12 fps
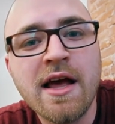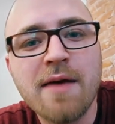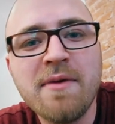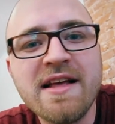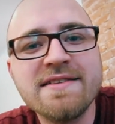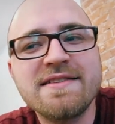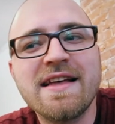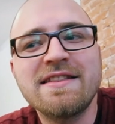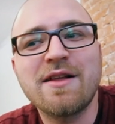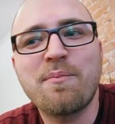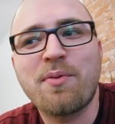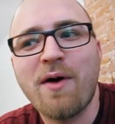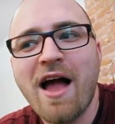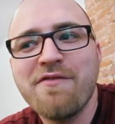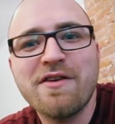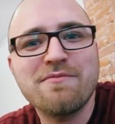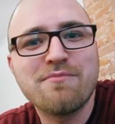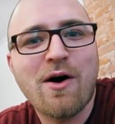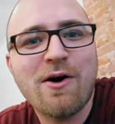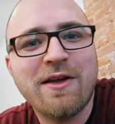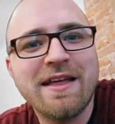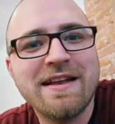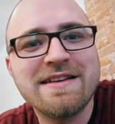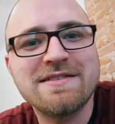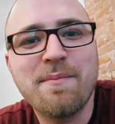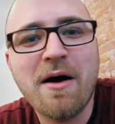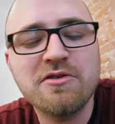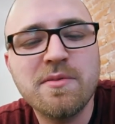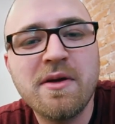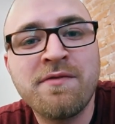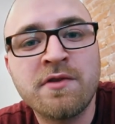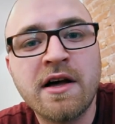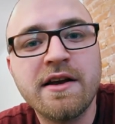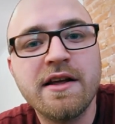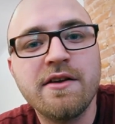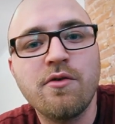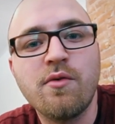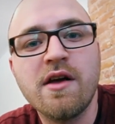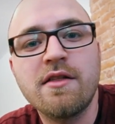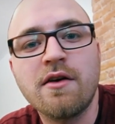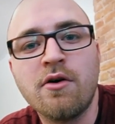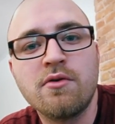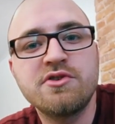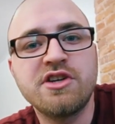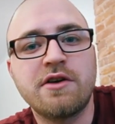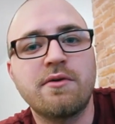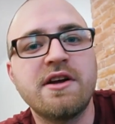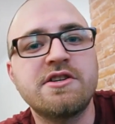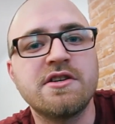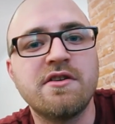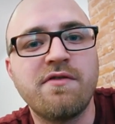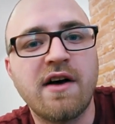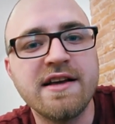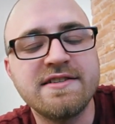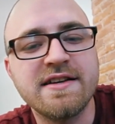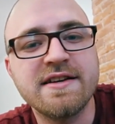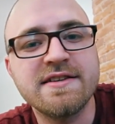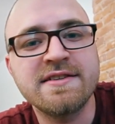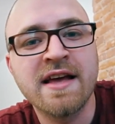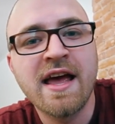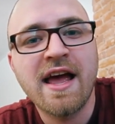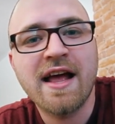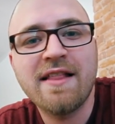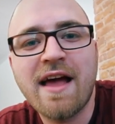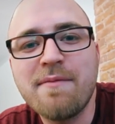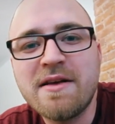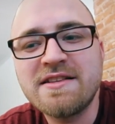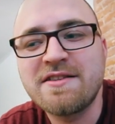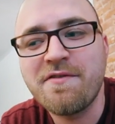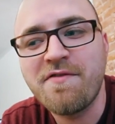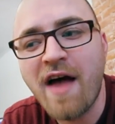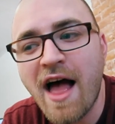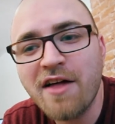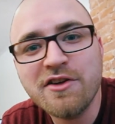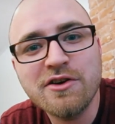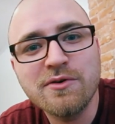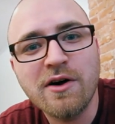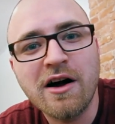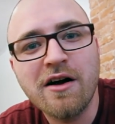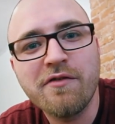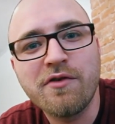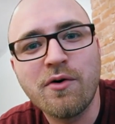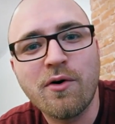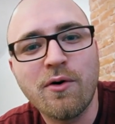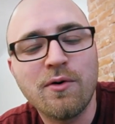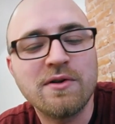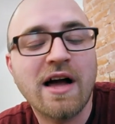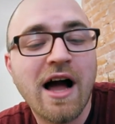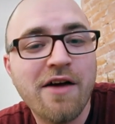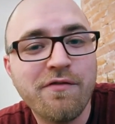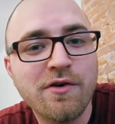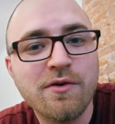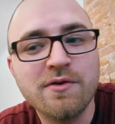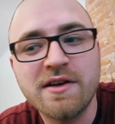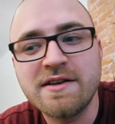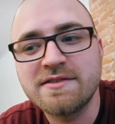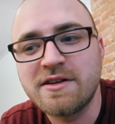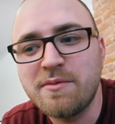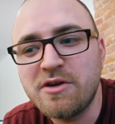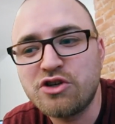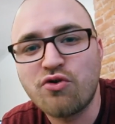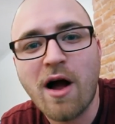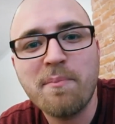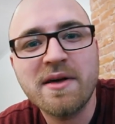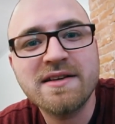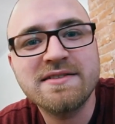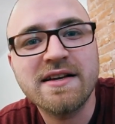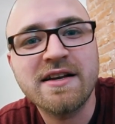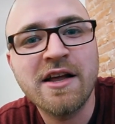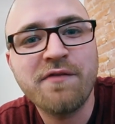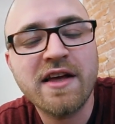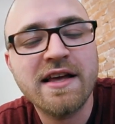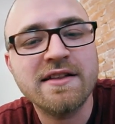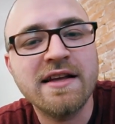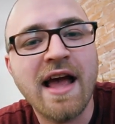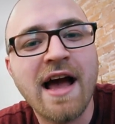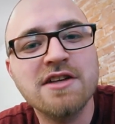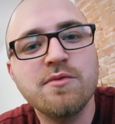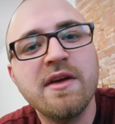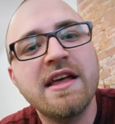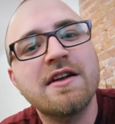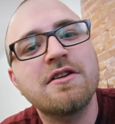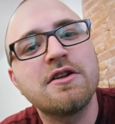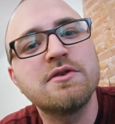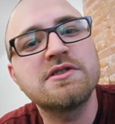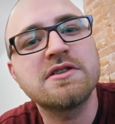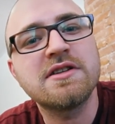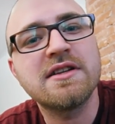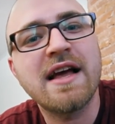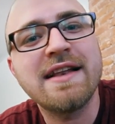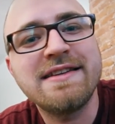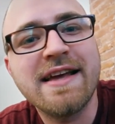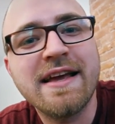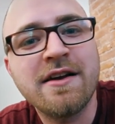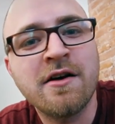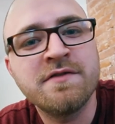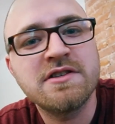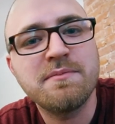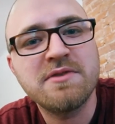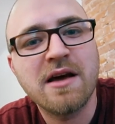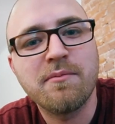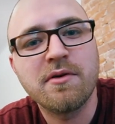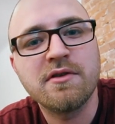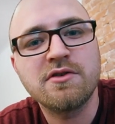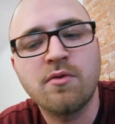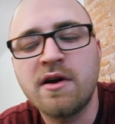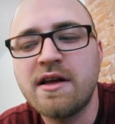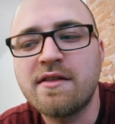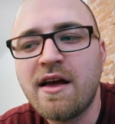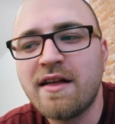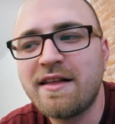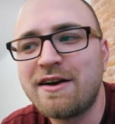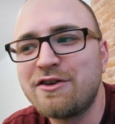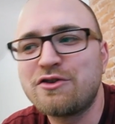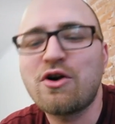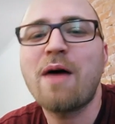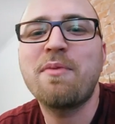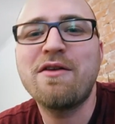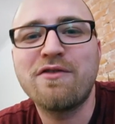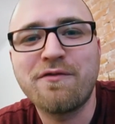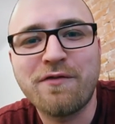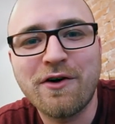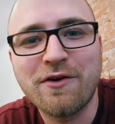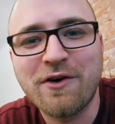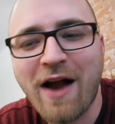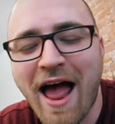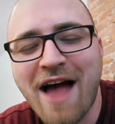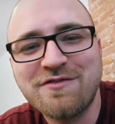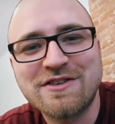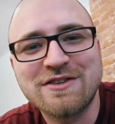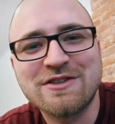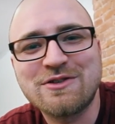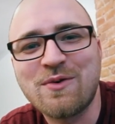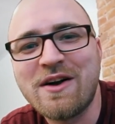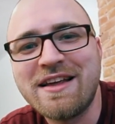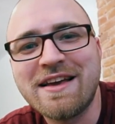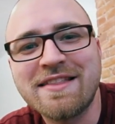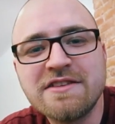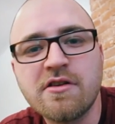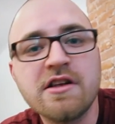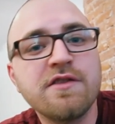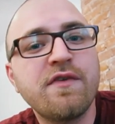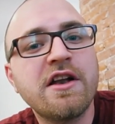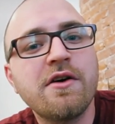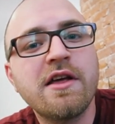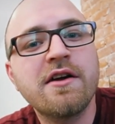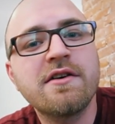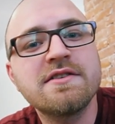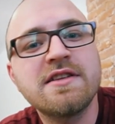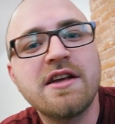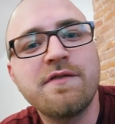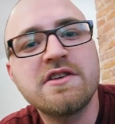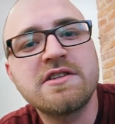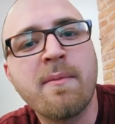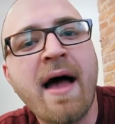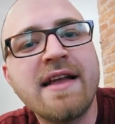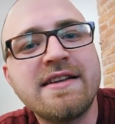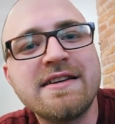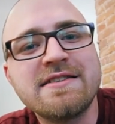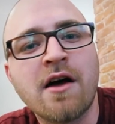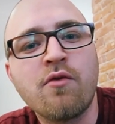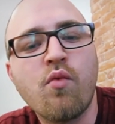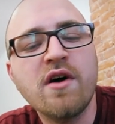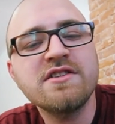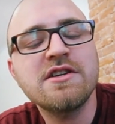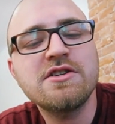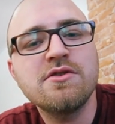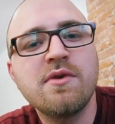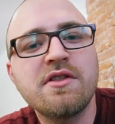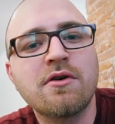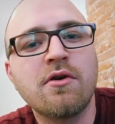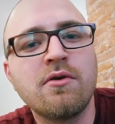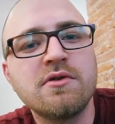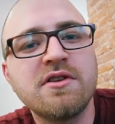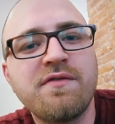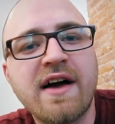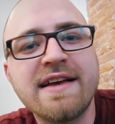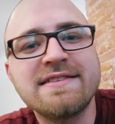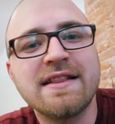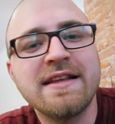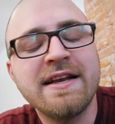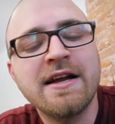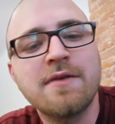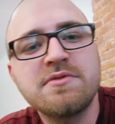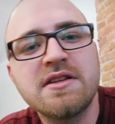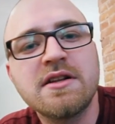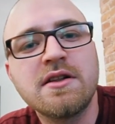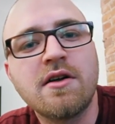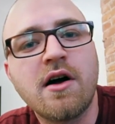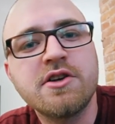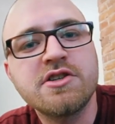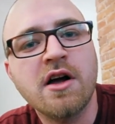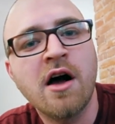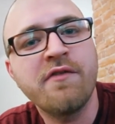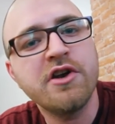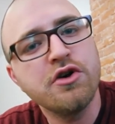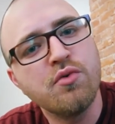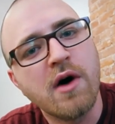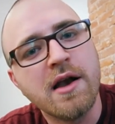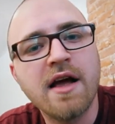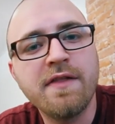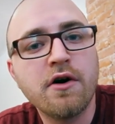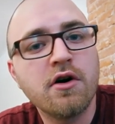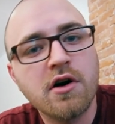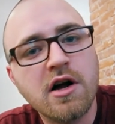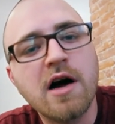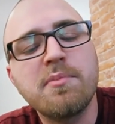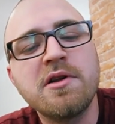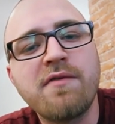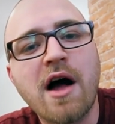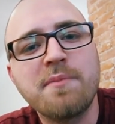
It means that the private market is about to be flooded with old generation devices, and that means the value of your old iPhone is gonna be dropping significantly as we get closer to that date of September the 20th. And then it'll drop even further after the 20th. So this video here is to give you some ideas on what to do with your old device leading up to the launch of a new one. And there are a couple of